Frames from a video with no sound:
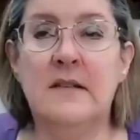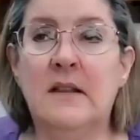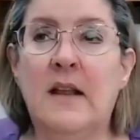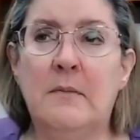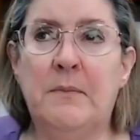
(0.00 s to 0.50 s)

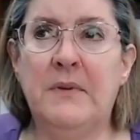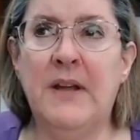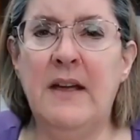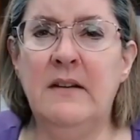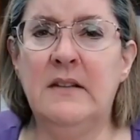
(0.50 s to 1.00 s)
like
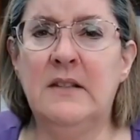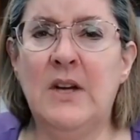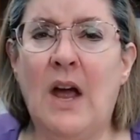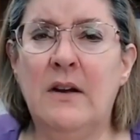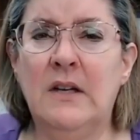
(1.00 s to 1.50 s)
blend?
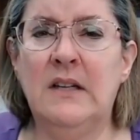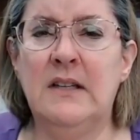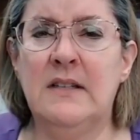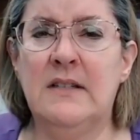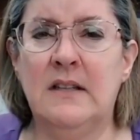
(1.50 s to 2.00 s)

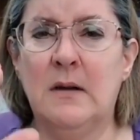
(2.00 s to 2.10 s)
Is it the